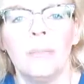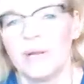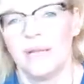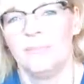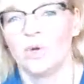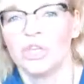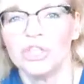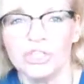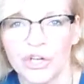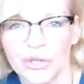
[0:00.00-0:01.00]
but I'm not going
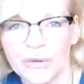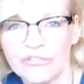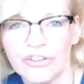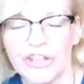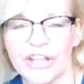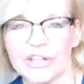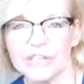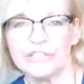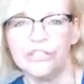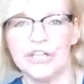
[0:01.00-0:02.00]
to show you everything
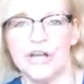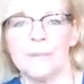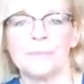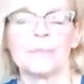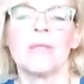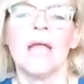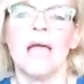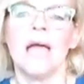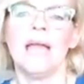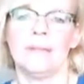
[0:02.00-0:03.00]
because, you know.
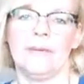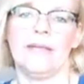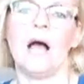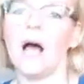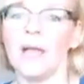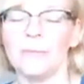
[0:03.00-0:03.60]
Anyway, I